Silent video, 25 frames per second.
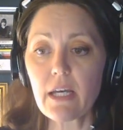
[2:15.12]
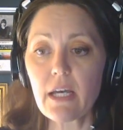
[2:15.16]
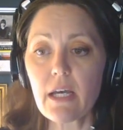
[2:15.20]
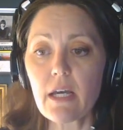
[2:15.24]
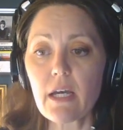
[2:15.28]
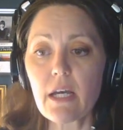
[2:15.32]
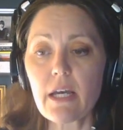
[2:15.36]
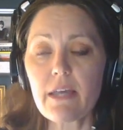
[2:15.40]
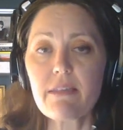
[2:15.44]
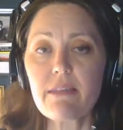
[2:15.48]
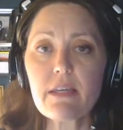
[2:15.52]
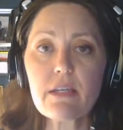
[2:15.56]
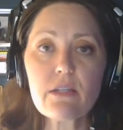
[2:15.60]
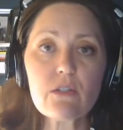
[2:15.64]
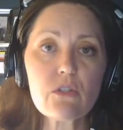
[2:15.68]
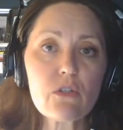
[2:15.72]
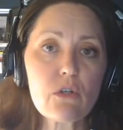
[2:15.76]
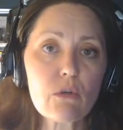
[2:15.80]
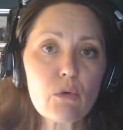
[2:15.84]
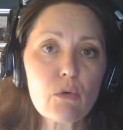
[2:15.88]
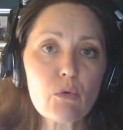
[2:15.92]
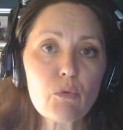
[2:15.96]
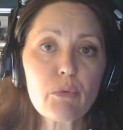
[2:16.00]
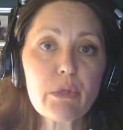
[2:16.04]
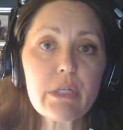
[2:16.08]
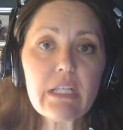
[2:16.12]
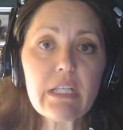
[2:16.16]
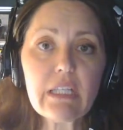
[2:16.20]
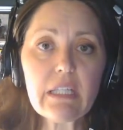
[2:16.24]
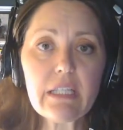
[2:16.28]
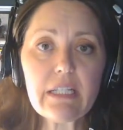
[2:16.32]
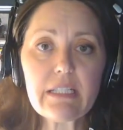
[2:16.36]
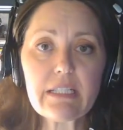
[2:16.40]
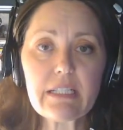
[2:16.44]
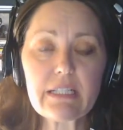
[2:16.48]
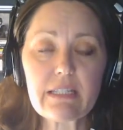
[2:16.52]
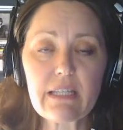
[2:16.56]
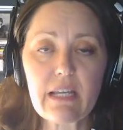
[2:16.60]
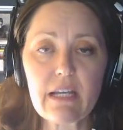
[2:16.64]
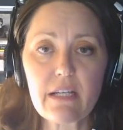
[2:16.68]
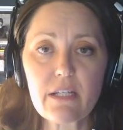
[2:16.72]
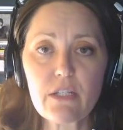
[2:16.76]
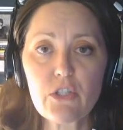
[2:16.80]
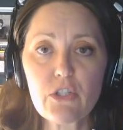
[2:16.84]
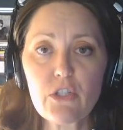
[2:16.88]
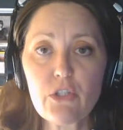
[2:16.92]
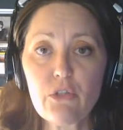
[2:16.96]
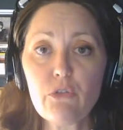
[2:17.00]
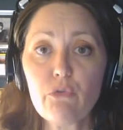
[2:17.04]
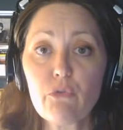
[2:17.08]
These are really
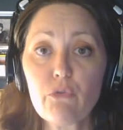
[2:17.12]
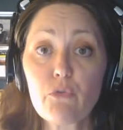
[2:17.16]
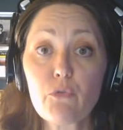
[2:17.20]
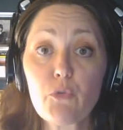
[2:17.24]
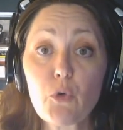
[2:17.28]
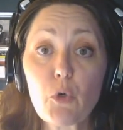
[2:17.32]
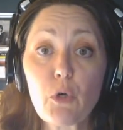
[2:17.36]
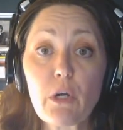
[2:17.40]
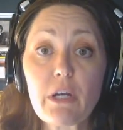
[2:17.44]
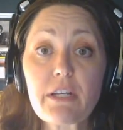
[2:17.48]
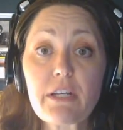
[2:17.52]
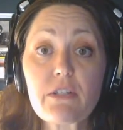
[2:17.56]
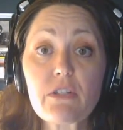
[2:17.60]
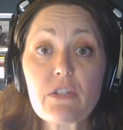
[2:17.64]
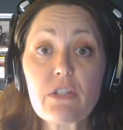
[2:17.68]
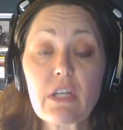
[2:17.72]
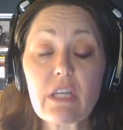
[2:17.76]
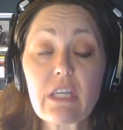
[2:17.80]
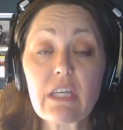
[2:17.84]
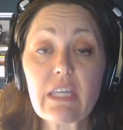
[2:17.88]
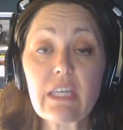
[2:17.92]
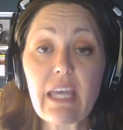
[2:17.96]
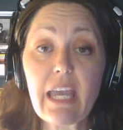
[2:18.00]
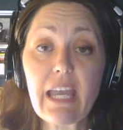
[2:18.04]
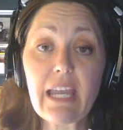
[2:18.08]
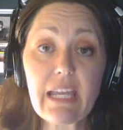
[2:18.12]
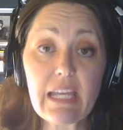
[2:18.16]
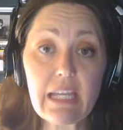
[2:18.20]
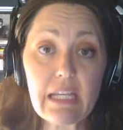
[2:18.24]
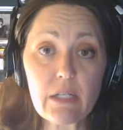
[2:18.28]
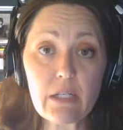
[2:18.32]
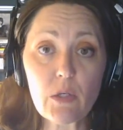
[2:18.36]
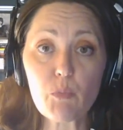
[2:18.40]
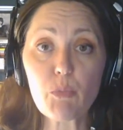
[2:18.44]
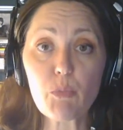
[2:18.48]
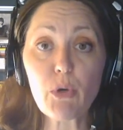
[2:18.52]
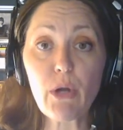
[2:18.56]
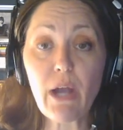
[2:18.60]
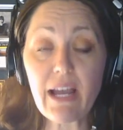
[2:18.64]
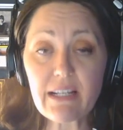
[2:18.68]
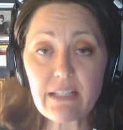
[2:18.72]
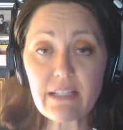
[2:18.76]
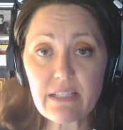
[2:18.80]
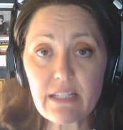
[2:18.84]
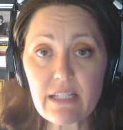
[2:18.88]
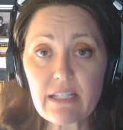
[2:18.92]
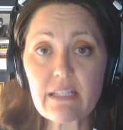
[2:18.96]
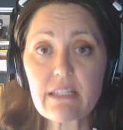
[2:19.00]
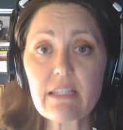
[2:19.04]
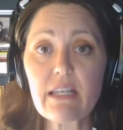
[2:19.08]
designed for us to gain
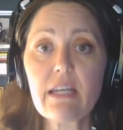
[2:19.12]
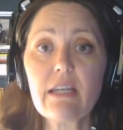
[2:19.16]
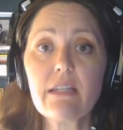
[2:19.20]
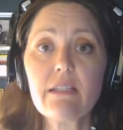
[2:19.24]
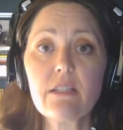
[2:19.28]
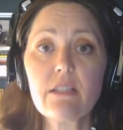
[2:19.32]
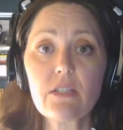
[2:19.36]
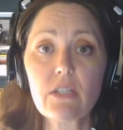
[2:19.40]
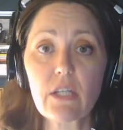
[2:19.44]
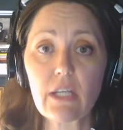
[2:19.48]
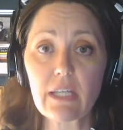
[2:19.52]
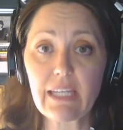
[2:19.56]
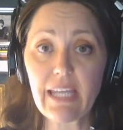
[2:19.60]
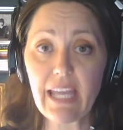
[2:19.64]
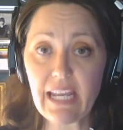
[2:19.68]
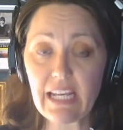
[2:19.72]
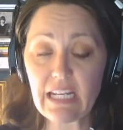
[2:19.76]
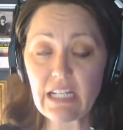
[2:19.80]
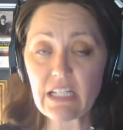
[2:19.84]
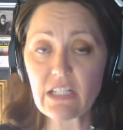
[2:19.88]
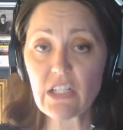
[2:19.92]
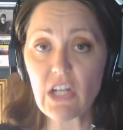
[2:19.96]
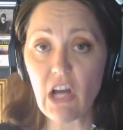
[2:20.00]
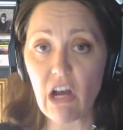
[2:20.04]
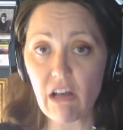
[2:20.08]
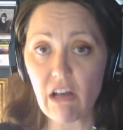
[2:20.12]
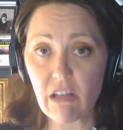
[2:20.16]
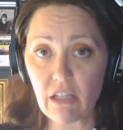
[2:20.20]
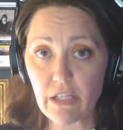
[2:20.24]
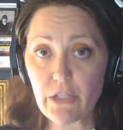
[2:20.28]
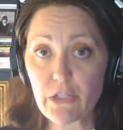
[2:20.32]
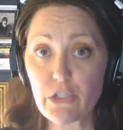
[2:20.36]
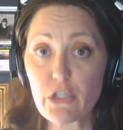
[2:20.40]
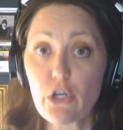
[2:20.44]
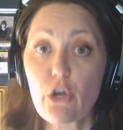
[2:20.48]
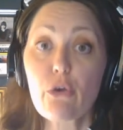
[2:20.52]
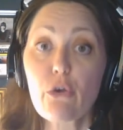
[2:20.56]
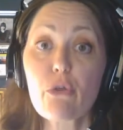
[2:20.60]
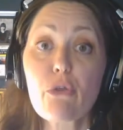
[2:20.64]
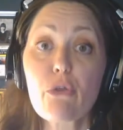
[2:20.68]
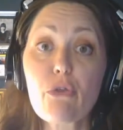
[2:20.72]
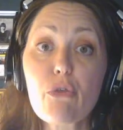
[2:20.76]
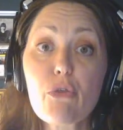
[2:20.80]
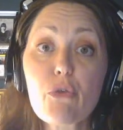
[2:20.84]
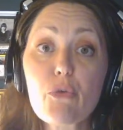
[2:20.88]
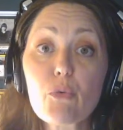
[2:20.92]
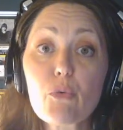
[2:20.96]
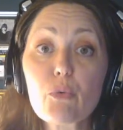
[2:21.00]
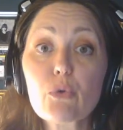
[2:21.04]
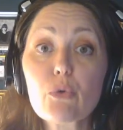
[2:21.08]
practice and to gain knowledge
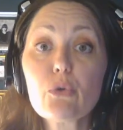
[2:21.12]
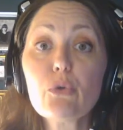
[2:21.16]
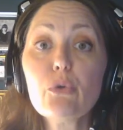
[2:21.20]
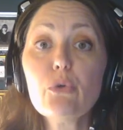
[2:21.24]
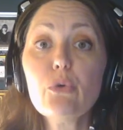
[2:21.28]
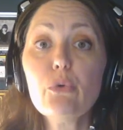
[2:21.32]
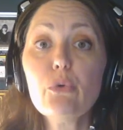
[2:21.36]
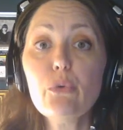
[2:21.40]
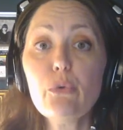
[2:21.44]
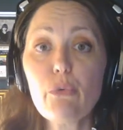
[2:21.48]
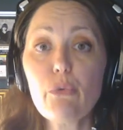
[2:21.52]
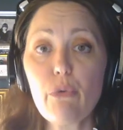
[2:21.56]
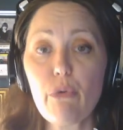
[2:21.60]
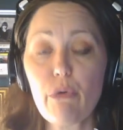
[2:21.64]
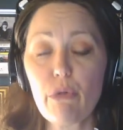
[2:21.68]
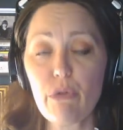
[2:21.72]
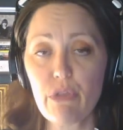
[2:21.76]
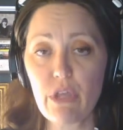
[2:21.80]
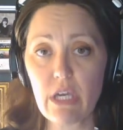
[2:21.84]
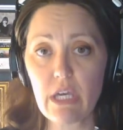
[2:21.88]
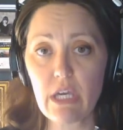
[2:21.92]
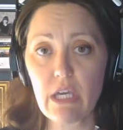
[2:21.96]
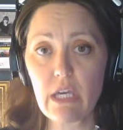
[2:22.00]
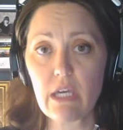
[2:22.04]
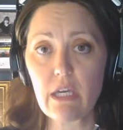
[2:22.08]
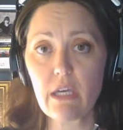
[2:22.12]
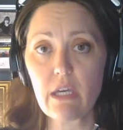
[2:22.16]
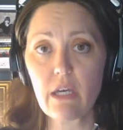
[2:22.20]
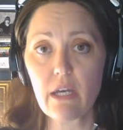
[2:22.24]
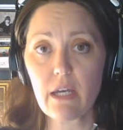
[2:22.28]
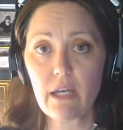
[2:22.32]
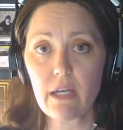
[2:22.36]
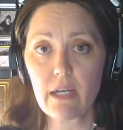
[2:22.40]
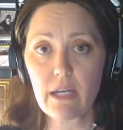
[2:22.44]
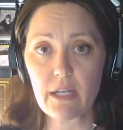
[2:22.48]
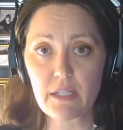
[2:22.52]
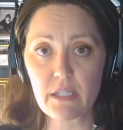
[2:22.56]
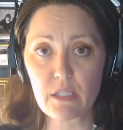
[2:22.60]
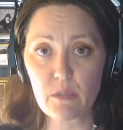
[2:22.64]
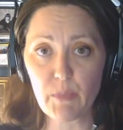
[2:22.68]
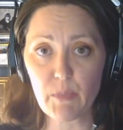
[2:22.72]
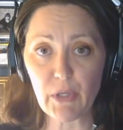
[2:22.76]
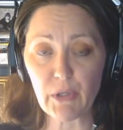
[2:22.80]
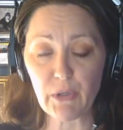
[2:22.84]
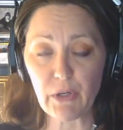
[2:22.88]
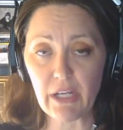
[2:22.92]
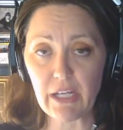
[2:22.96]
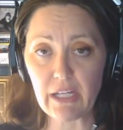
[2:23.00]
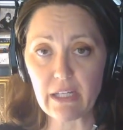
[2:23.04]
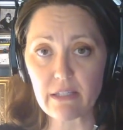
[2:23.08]
through the
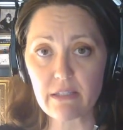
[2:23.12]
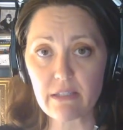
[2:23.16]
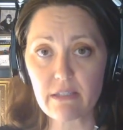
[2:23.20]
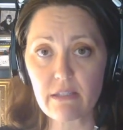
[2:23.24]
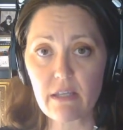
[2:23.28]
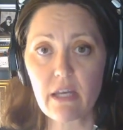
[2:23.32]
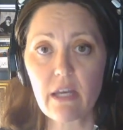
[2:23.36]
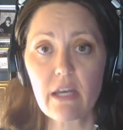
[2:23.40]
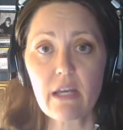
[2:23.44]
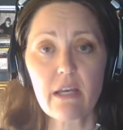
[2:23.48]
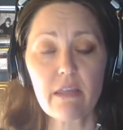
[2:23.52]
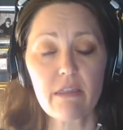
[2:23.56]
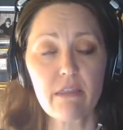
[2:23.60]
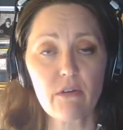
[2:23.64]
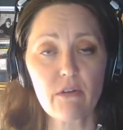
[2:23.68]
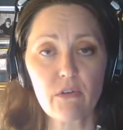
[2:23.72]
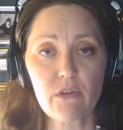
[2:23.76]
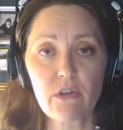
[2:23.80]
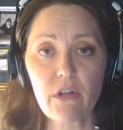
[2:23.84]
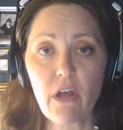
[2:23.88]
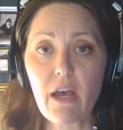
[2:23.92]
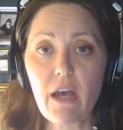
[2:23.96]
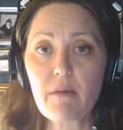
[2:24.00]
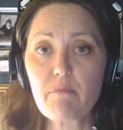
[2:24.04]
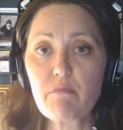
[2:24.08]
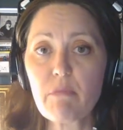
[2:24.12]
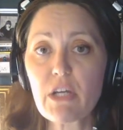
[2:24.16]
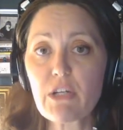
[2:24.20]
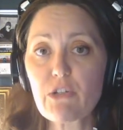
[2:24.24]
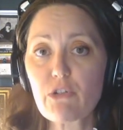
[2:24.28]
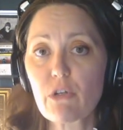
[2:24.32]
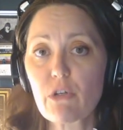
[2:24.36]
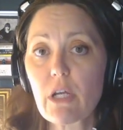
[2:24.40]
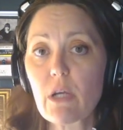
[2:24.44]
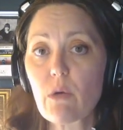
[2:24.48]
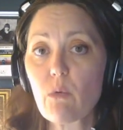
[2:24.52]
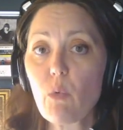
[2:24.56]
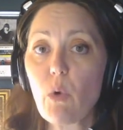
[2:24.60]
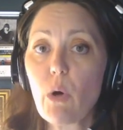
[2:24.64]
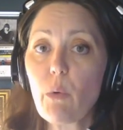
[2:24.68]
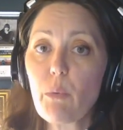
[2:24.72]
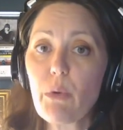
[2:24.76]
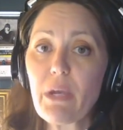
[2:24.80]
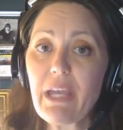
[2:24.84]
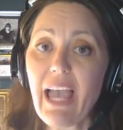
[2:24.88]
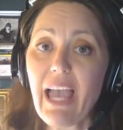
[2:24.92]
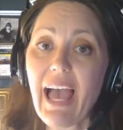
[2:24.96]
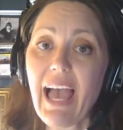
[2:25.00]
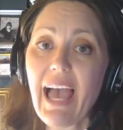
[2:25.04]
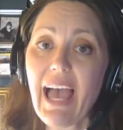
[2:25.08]
experience. They're not measuring what
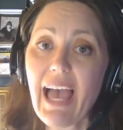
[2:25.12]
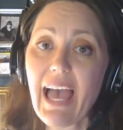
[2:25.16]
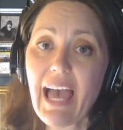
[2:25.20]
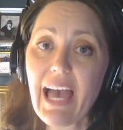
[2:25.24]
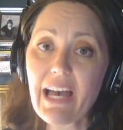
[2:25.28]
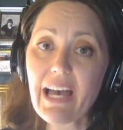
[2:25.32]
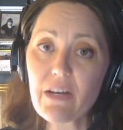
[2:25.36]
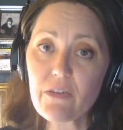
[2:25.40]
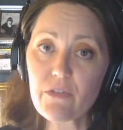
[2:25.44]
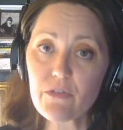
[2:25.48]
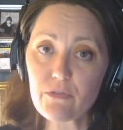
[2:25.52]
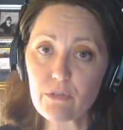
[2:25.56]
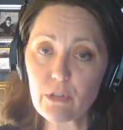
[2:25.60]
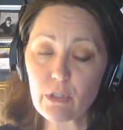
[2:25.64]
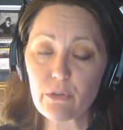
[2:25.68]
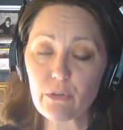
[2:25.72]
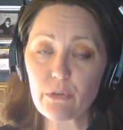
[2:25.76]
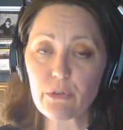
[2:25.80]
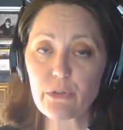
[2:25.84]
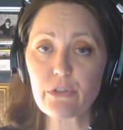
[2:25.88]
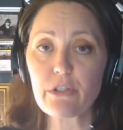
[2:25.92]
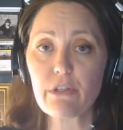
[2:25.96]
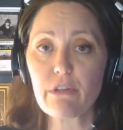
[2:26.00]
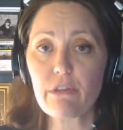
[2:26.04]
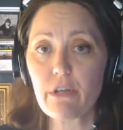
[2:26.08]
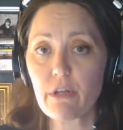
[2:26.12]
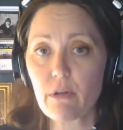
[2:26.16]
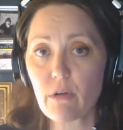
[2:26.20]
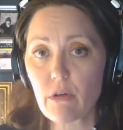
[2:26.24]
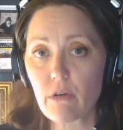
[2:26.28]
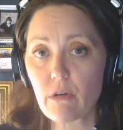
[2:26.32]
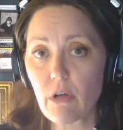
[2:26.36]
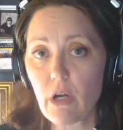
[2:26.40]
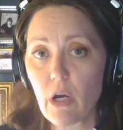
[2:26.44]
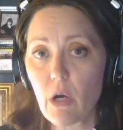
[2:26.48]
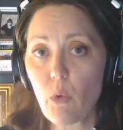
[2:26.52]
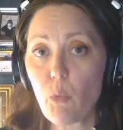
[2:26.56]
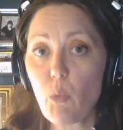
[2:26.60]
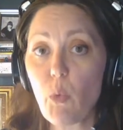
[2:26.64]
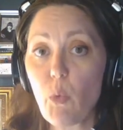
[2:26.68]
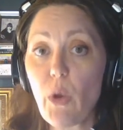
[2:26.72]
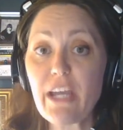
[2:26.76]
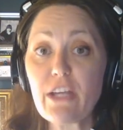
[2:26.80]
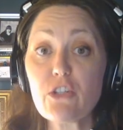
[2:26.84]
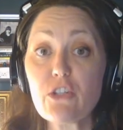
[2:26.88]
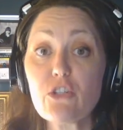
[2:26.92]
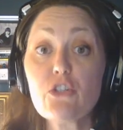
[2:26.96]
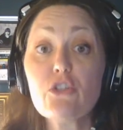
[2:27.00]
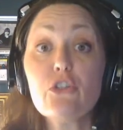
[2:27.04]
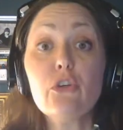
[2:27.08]
we have learned, they're a
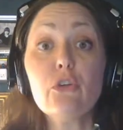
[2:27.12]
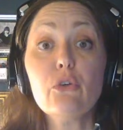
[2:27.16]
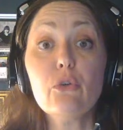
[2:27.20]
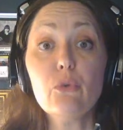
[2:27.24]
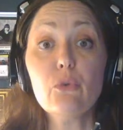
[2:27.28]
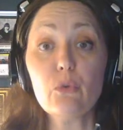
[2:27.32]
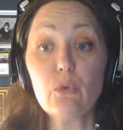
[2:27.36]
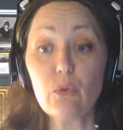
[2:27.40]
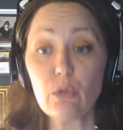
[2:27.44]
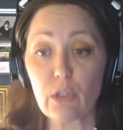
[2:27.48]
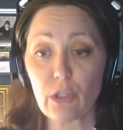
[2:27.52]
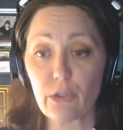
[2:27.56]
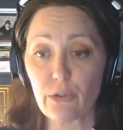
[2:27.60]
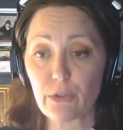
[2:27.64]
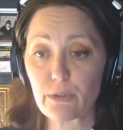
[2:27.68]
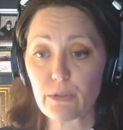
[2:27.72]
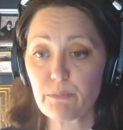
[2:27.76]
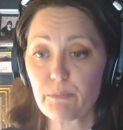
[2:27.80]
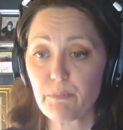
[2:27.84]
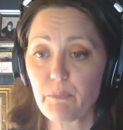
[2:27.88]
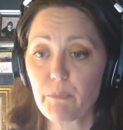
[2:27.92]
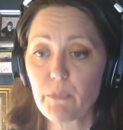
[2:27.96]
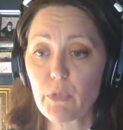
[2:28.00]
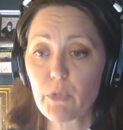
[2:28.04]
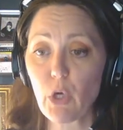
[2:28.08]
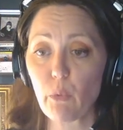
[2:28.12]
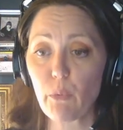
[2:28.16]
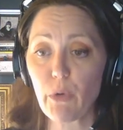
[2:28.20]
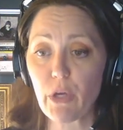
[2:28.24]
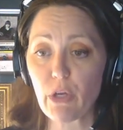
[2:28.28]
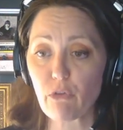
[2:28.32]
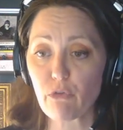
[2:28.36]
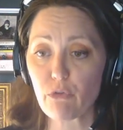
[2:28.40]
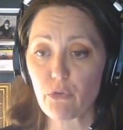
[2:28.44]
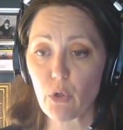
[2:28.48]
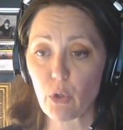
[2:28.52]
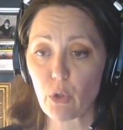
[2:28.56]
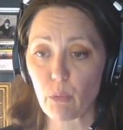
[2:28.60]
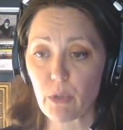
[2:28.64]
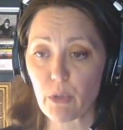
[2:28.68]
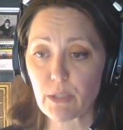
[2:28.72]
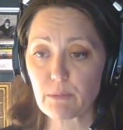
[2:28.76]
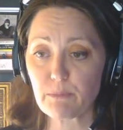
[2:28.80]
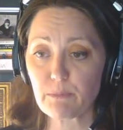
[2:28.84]
way to learn going forward.